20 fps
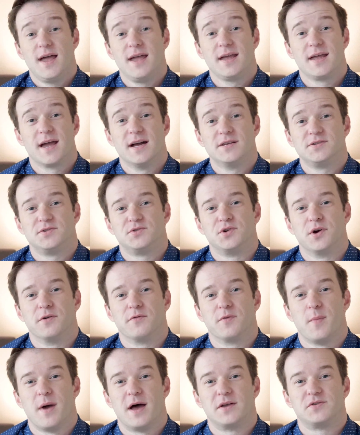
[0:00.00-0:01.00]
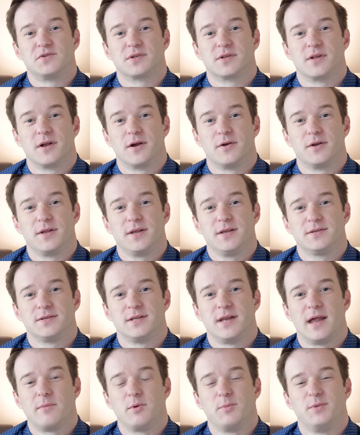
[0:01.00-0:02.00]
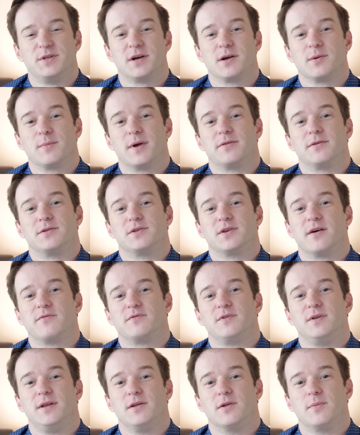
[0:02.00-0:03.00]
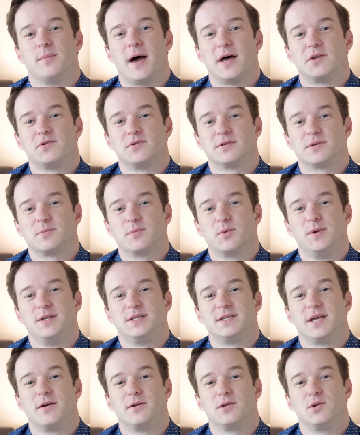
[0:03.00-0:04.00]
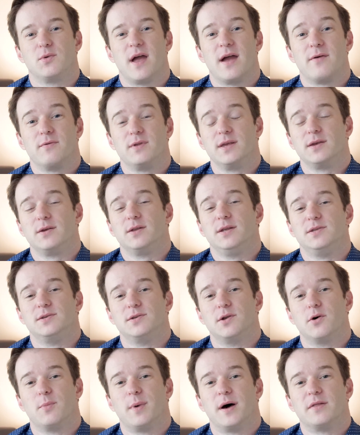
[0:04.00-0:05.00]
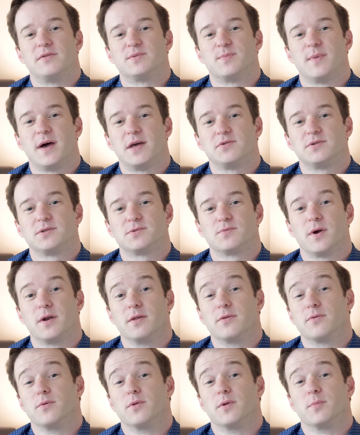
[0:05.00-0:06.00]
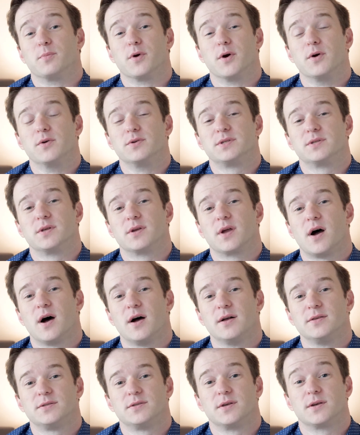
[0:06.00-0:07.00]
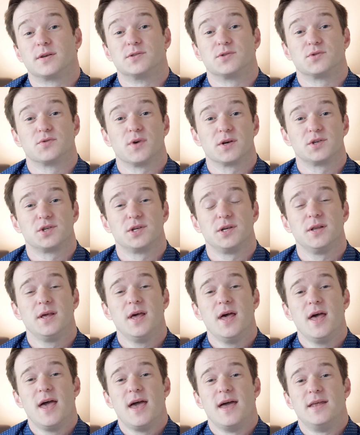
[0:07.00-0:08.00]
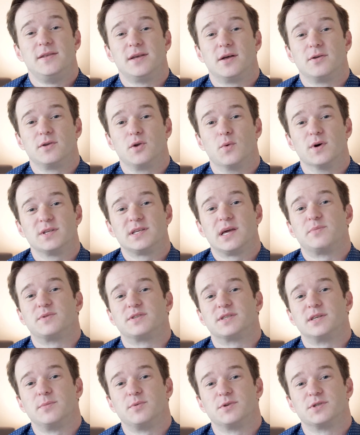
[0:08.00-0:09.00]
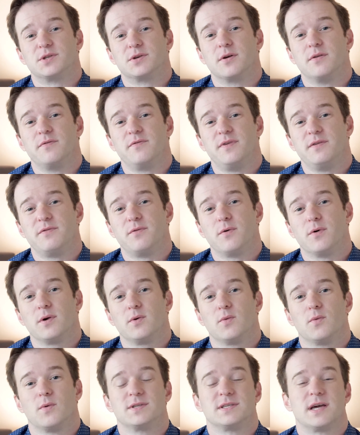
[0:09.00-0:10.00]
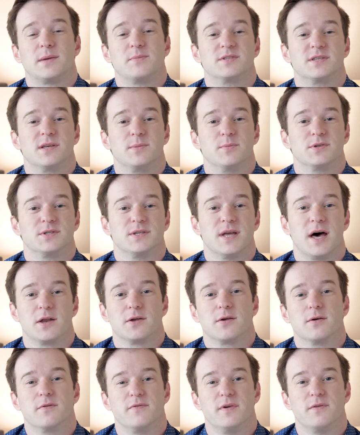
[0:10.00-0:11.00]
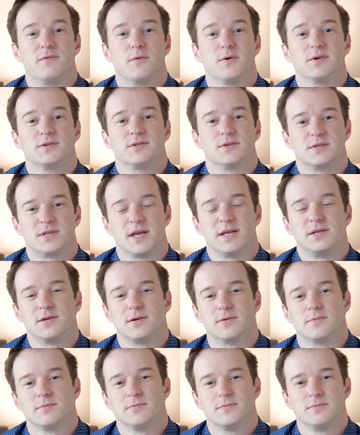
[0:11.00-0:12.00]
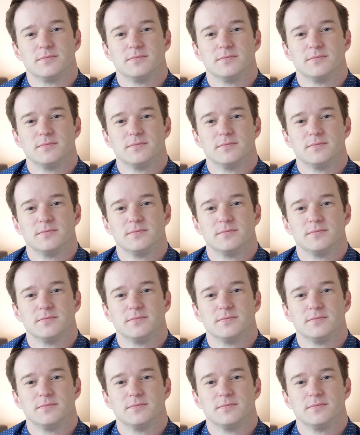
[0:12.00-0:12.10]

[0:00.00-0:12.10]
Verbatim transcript: Hey guys, it's Joe from Mattress Clarity. Today I'm going to be talking about the Tuft Needle mattress. I'm going to be telling you everything you need to know about this mattress, running through the pros, the cons, the construction, and telling you what type of sleeper is a good fit for it, what type of sleeper is not a good fit for it, so stay tuned.